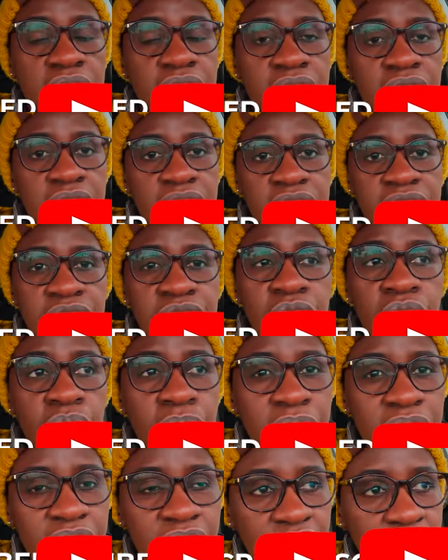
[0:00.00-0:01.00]
Hi guys, so
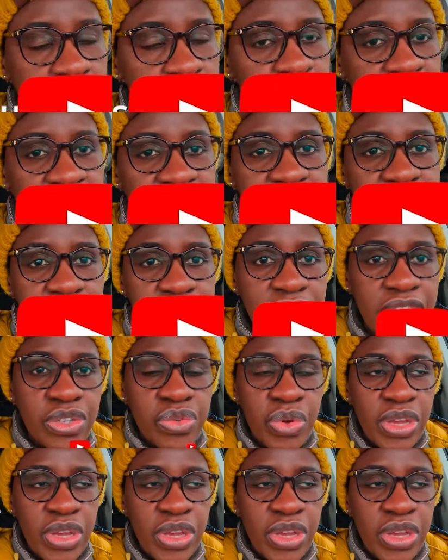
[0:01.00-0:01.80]
we uh, paid uh,